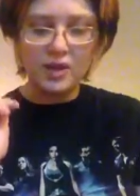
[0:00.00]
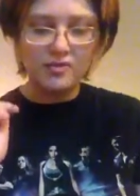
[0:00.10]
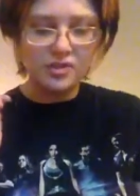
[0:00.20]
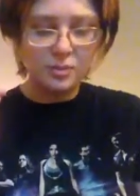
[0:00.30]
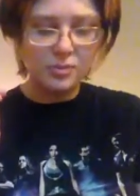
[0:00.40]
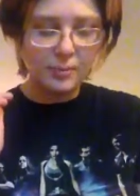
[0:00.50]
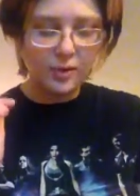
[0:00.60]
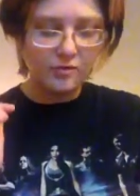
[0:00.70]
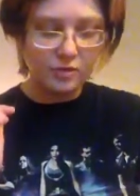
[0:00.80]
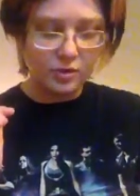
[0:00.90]
stumbling
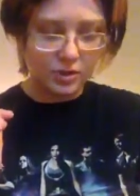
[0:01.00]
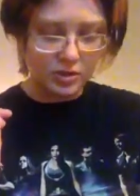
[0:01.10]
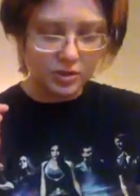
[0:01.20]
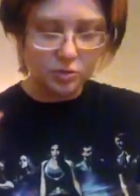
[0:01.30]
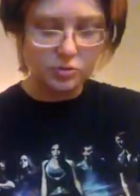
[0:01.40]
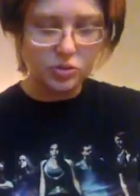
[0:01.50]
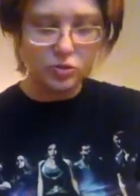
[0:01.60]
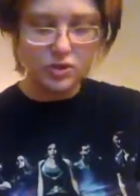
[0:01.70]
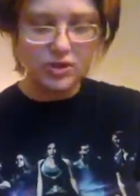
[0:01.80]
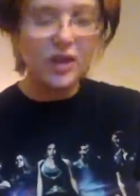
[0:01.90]
barefoot among stones,
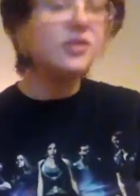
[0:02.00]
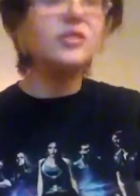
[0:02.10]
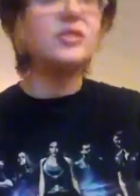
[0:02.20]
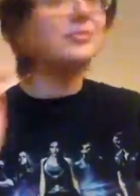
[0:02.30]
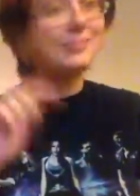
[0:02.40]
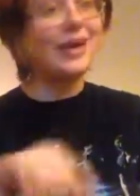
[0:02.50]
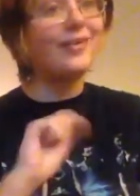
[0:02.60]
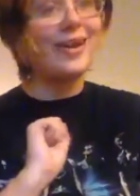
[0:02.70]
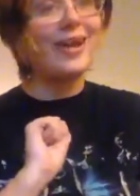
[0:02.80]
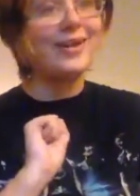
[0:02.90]
thorns, and nettles that
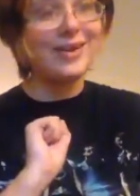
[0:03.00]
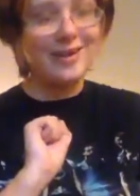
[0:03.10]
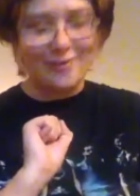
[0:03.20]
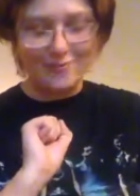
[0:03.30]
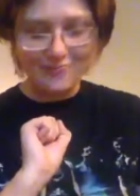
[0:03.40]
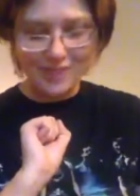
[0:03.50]
down it had to go.